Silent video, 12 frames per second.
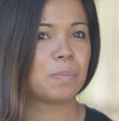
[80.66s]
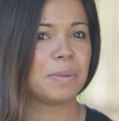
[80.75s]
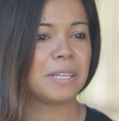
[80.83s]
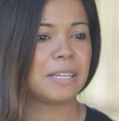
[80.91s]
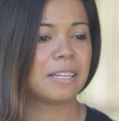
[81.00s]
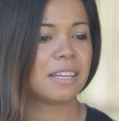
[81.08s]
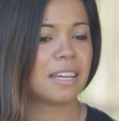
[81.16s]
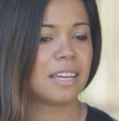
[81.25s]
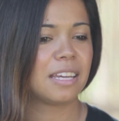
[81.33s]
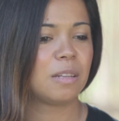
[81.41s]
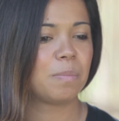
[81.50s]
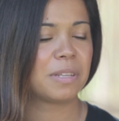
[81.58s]
be
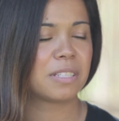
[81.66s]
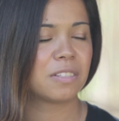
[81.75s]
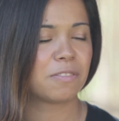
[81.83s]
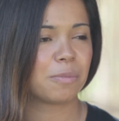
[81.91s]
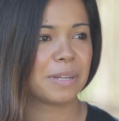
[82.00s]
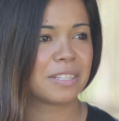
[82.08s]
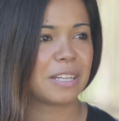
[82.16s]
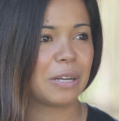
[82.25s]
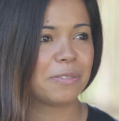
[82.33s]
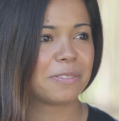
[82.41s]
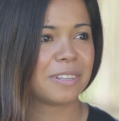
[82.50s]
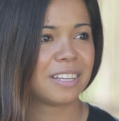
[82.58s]
in business for
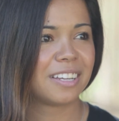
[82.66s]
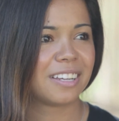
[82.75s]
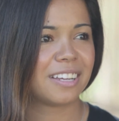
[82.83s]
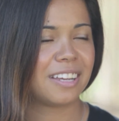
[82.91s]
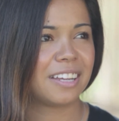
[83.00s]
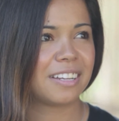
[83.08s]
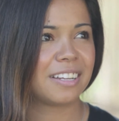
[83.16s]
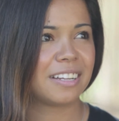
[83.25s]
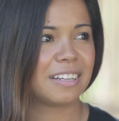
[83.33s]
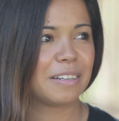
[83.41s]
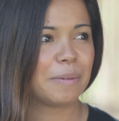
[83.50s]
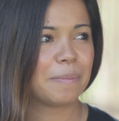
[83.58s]
myself.
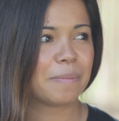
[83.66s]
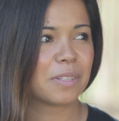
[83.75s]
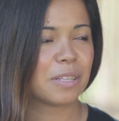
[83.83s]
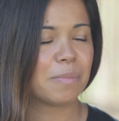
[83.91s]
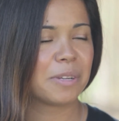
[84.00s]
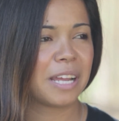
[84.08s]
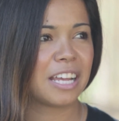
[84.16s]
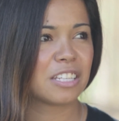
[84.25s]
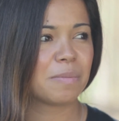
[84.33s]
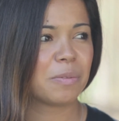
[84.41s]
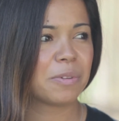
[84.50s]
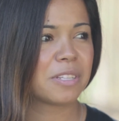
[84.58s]
And somebody
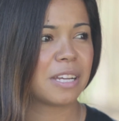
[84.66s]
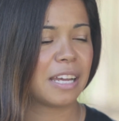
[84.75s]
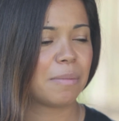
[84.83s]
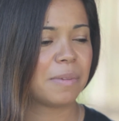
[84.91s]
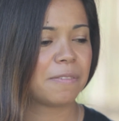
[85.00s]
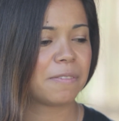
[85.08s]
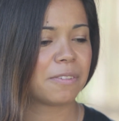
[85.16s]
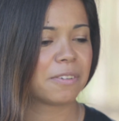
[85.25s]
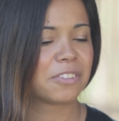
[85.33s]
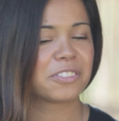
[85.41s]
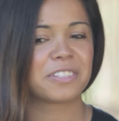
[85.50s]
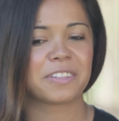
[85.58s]
asked me one time, or
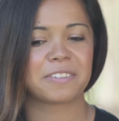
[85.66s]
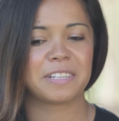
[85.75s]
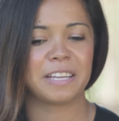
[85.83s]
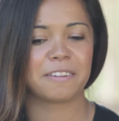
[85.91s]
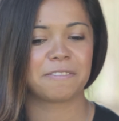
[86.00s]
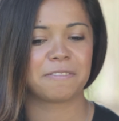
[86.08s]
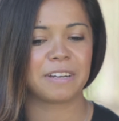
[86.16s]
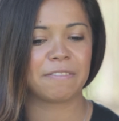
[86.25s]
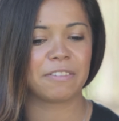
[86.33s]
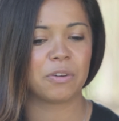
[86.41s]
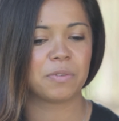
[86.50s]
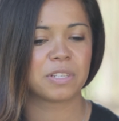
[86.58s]
just the other day, if
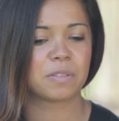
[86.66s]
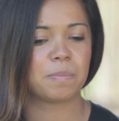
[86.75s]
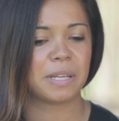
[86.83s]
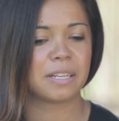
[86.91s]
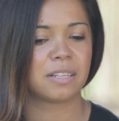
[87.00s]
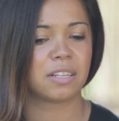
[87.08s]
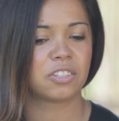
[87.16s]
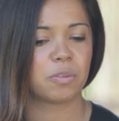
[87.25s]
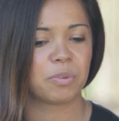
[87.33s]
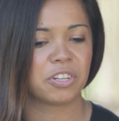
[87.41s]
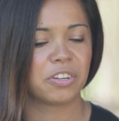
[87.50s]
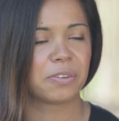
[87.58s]
I've always been
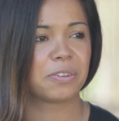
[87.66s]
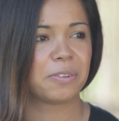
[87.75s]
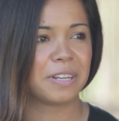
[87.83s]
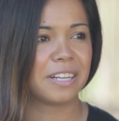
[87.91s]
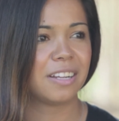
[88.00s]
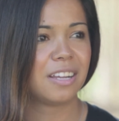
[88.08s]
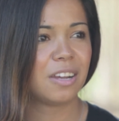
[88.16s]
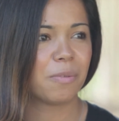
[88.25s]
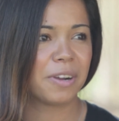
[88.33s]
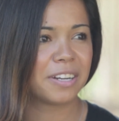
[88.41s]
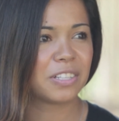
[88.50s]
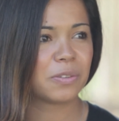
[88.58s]
entrepreneurial and
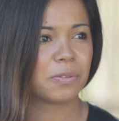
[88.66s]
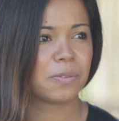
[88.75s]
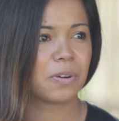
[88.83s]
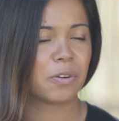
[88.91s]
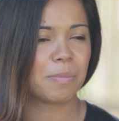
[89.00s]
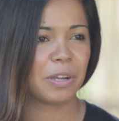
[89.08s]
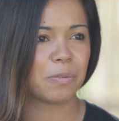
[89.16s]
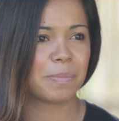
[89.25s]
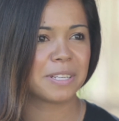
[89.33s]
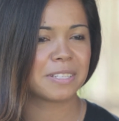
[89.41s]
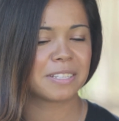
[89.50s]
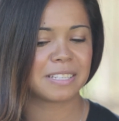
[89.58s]
wanting to own my own
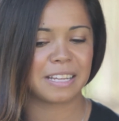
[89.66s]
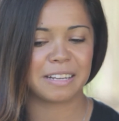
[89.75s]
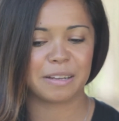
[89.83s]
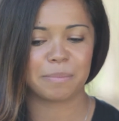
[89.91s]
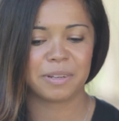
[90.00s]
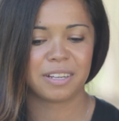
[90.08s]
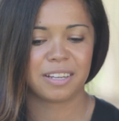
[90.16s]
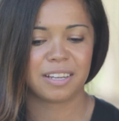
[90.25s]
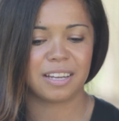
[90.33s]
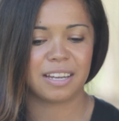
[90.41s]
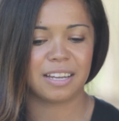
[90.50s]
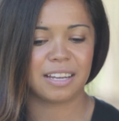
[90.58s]
business. And
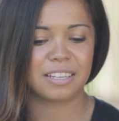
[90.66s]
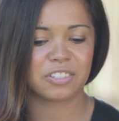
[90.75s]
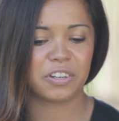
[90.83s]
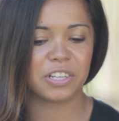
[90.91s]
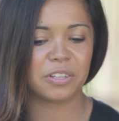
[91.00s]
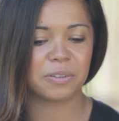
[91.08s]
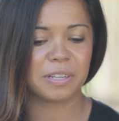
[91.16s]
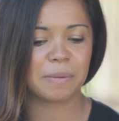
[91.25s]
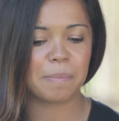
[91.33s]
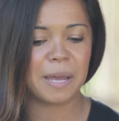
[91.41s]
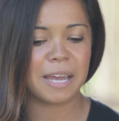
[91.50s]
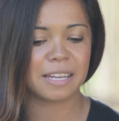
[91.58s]
I started
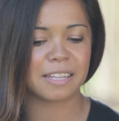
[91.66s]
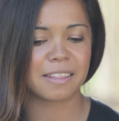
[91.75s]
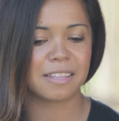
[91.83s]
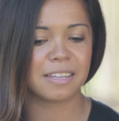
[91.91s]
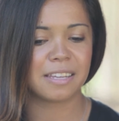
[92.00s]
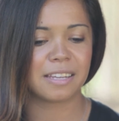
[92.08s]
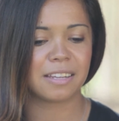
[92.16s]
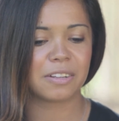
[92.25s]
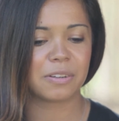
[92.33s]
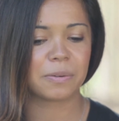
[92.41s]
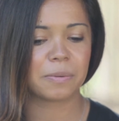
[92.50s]
looking back and thinking,